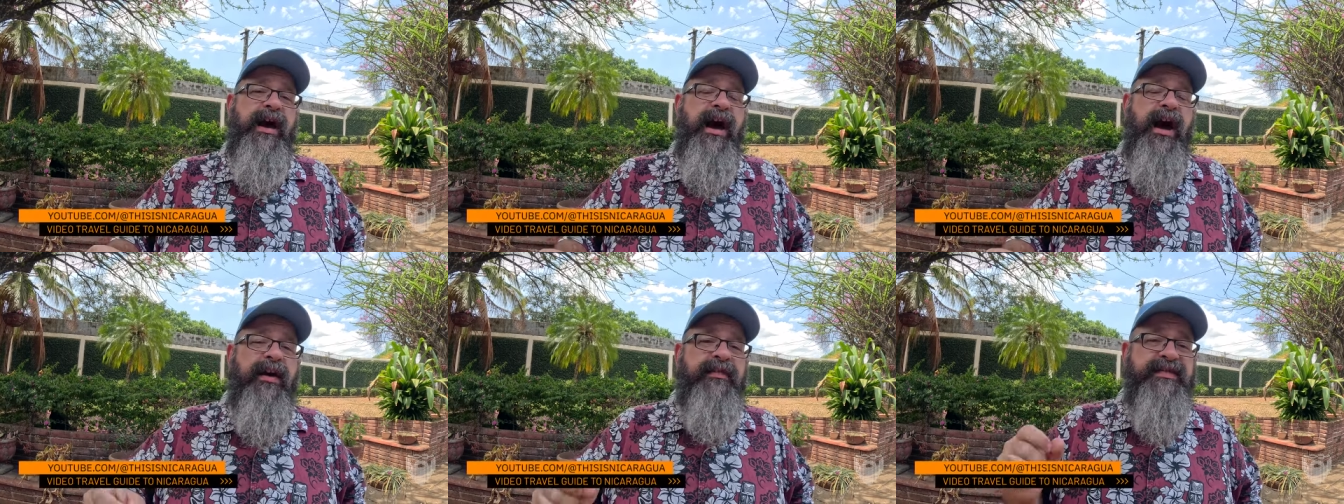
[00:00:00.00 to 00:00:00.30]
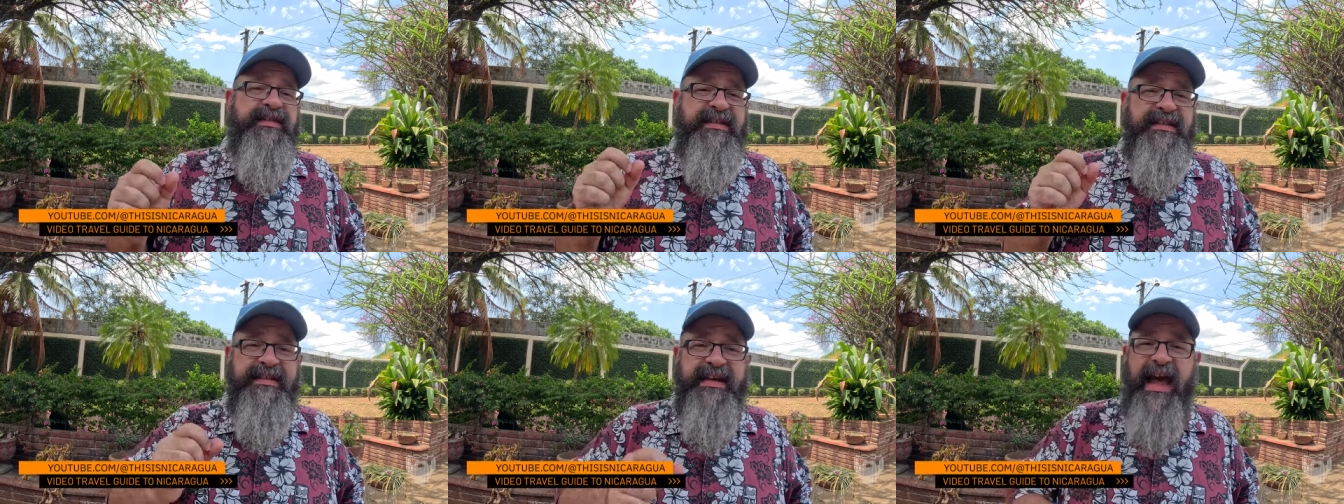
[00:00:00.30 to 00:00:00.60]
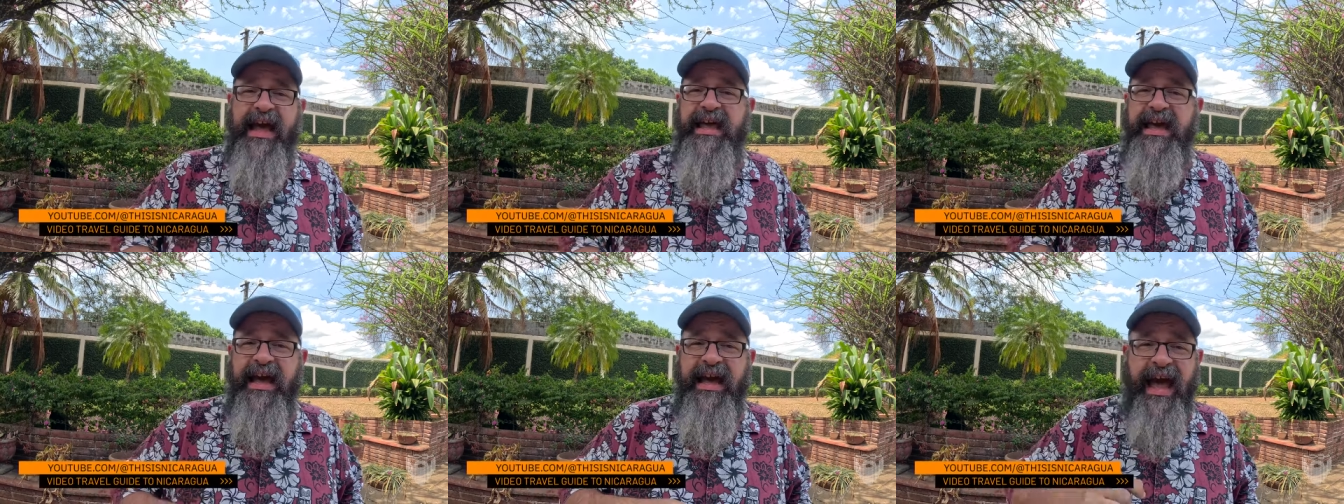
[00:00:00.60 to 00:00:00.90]
of
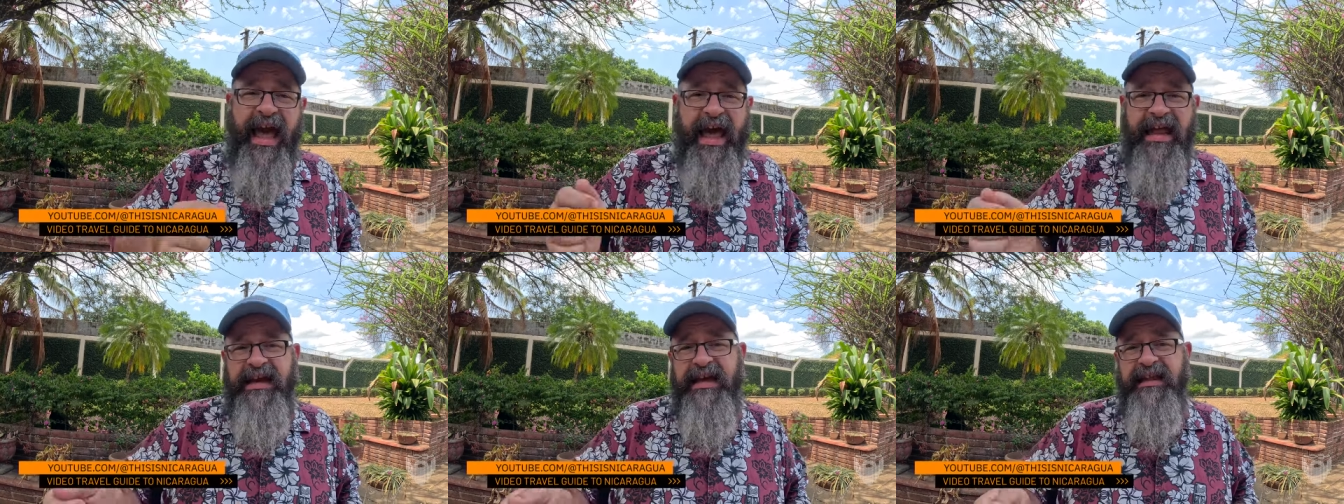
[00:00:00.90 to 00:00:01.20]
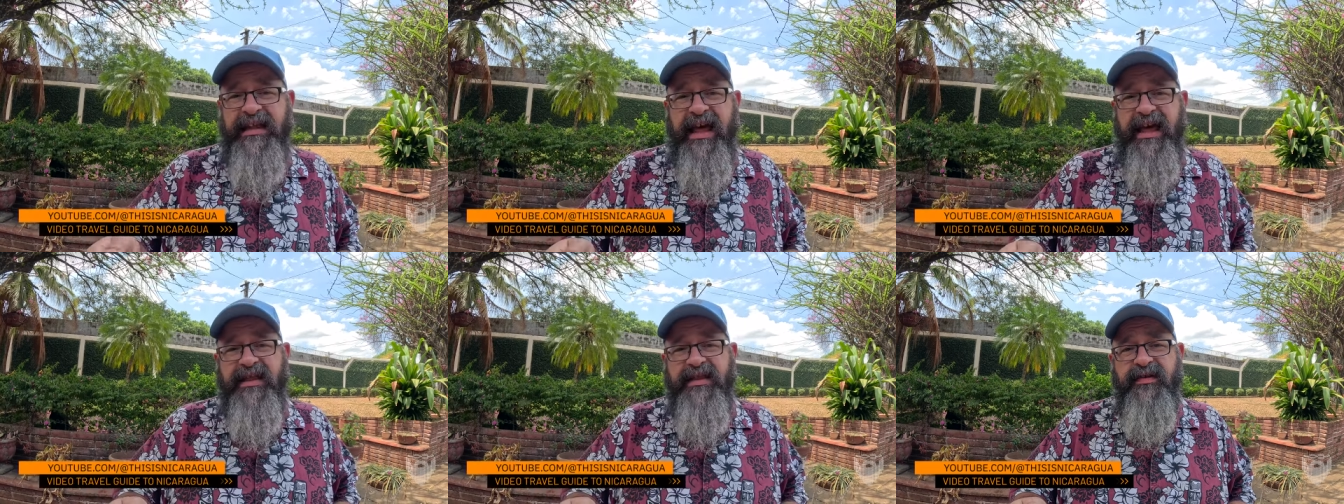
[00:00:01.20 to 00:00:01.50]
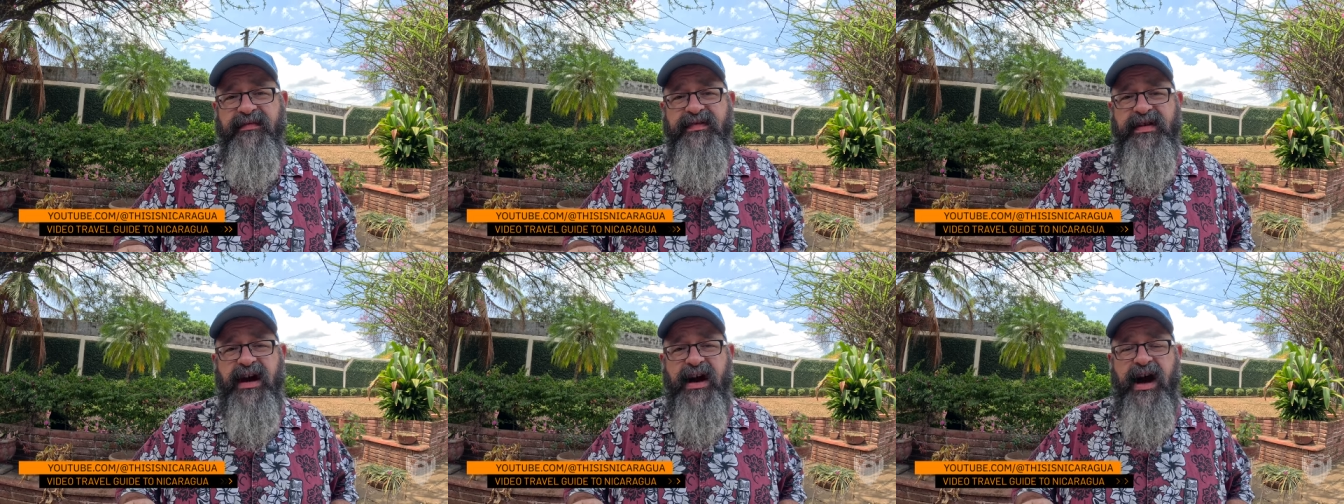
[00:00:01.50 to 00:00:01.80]
staying any length
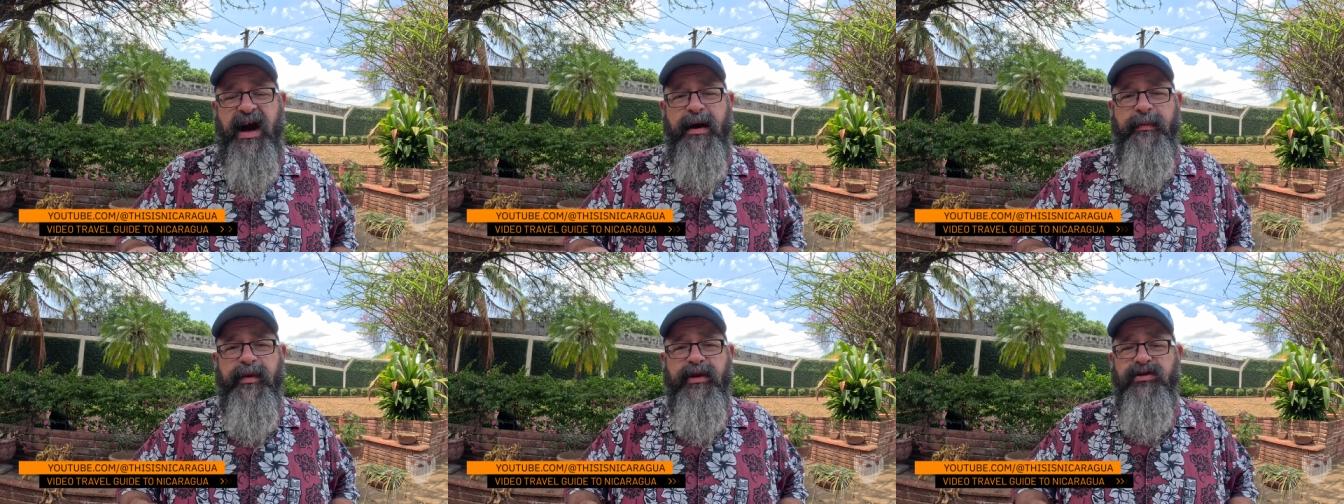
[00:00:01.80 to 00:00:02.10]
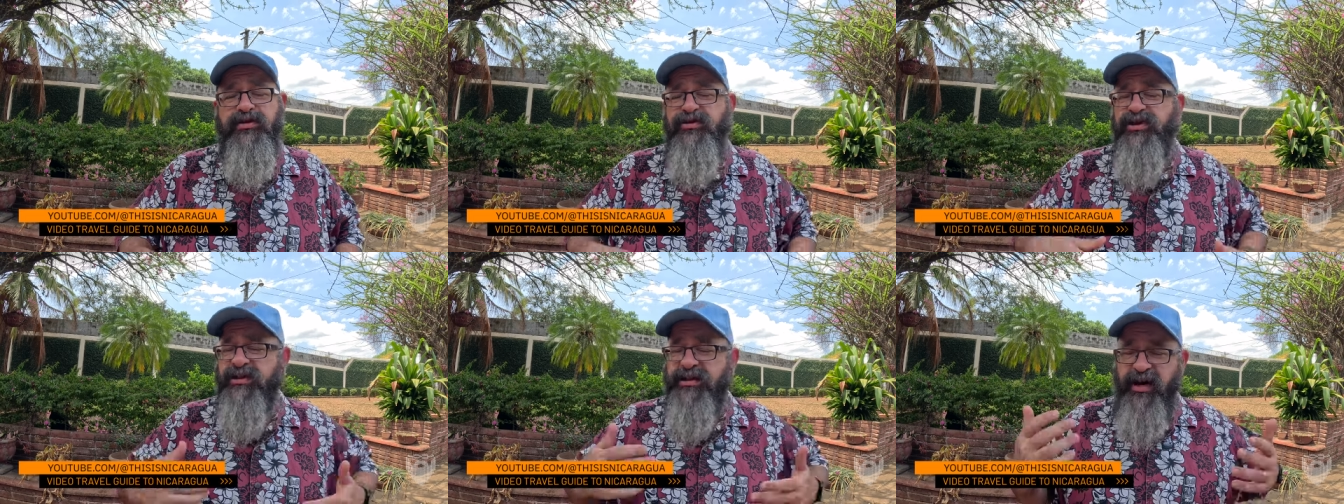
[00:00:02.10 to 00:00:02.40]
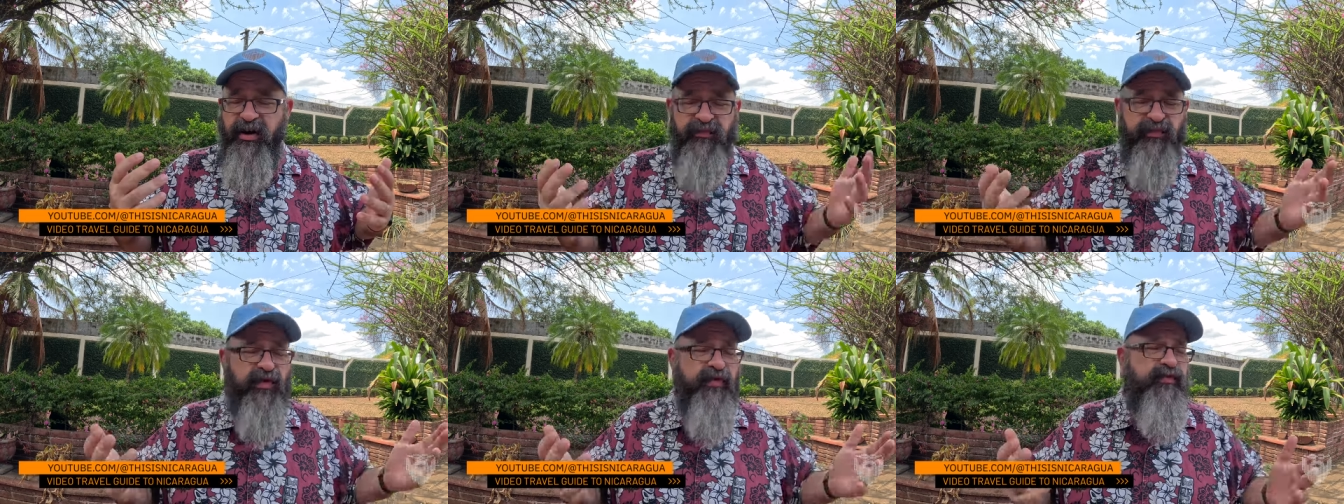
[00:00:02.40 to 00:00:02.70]
of time, and you're just
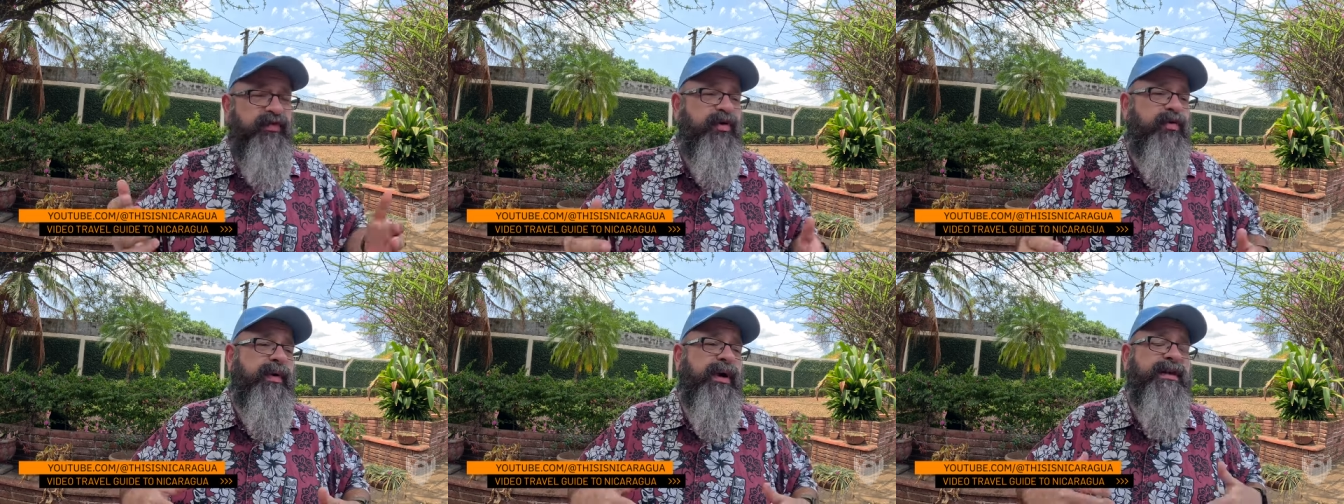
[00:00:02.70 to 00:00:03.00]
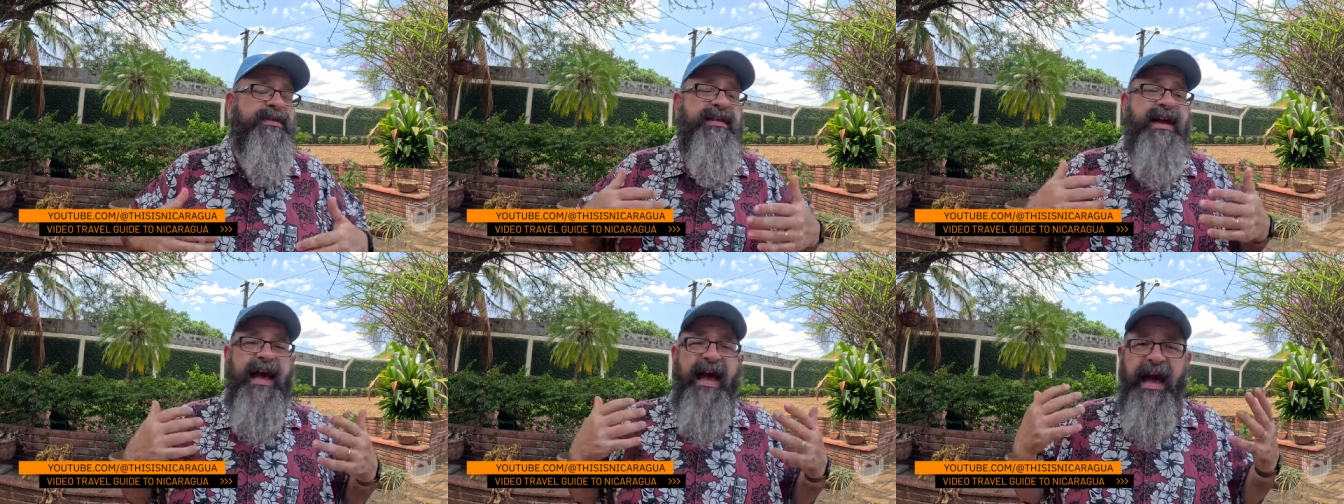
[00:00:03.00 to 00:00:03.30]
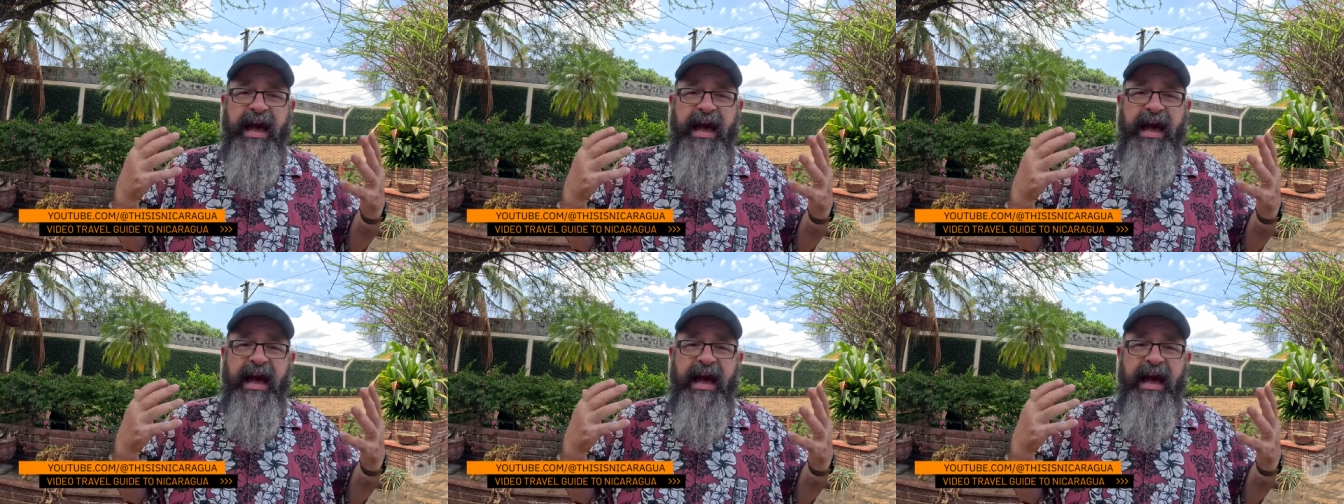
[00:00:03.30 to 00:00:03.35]
here for a few weeks,